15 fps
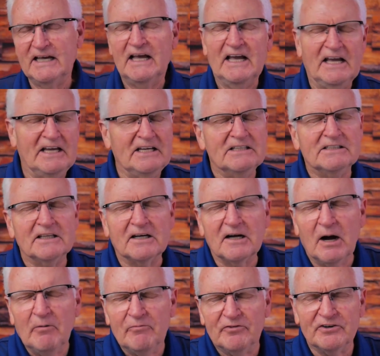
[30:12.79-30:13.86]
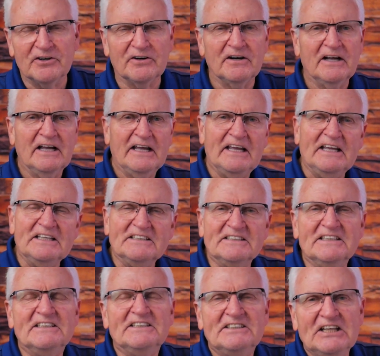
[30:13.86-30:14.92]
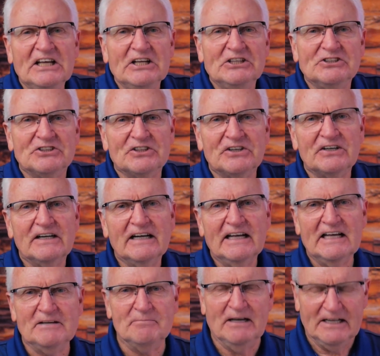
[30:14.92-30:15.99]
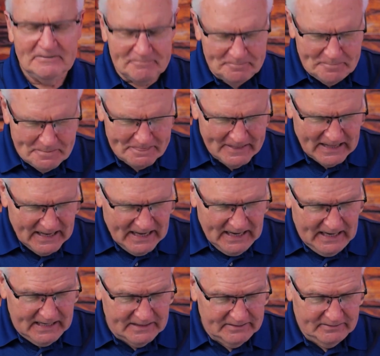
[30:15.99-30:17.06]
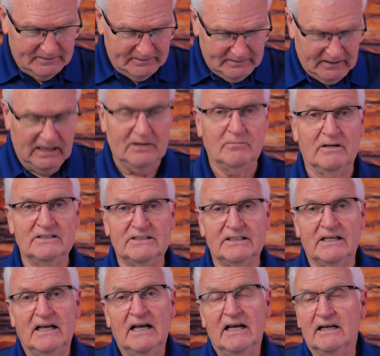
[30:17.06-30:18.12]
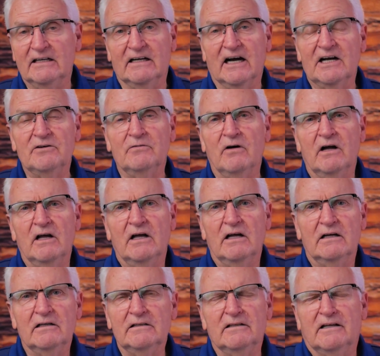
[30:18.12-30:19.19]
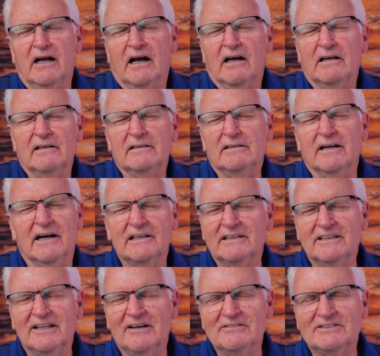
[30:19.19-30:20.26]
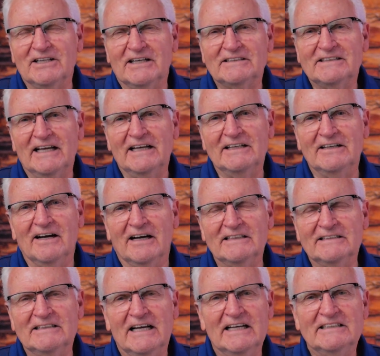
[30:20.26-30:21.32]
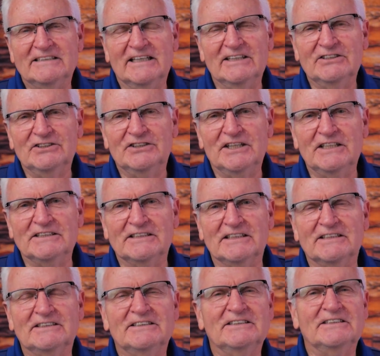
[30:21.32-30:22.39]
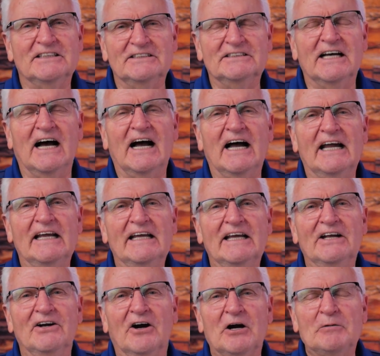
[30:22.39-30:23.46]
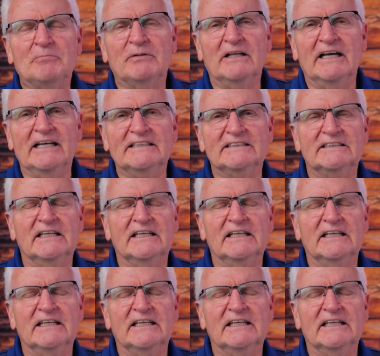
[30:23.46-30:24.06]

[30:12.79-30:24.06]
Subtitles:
He's the comforter. He's the teacher. Amen. And God wants to, God loves us, and God sent Jesus to die in our place.